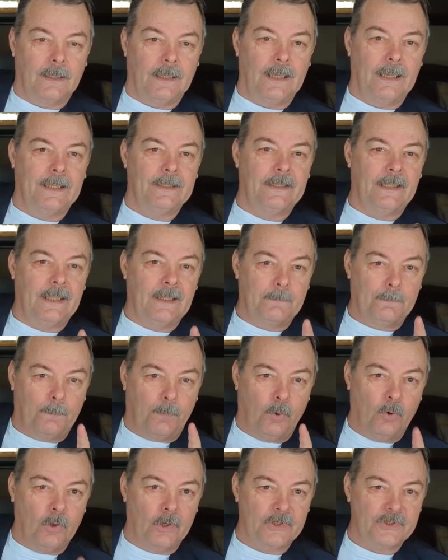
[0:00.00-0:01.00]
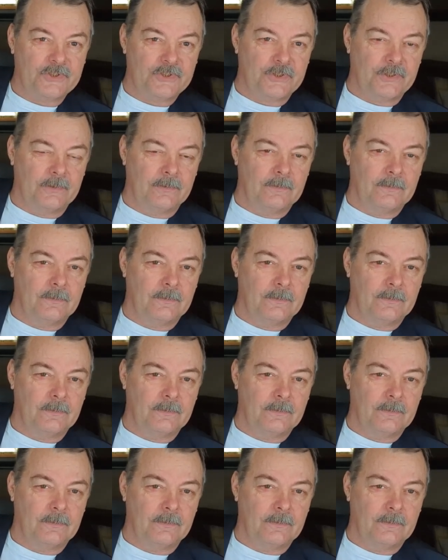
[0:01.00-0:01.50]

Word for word: and they pushed